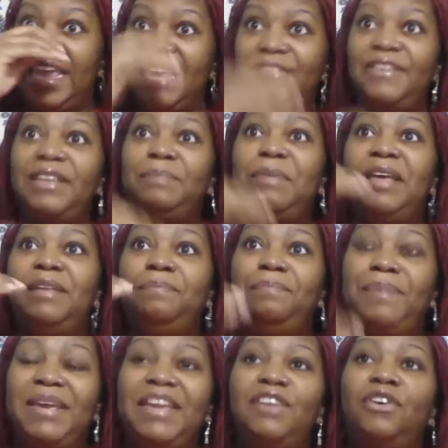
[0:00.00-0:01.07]
even in
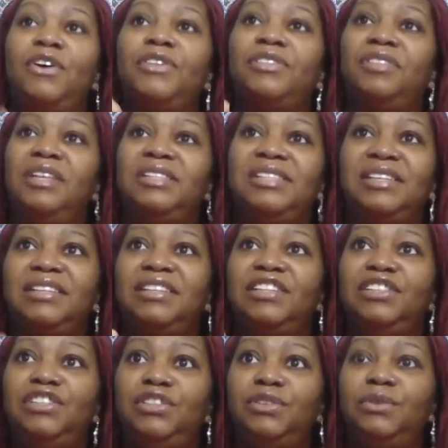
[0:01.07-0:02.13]
being
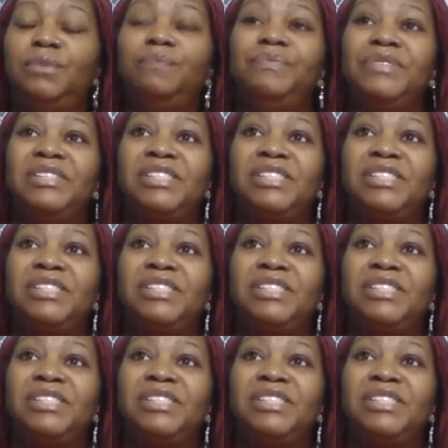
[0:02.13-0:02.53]
authentically you,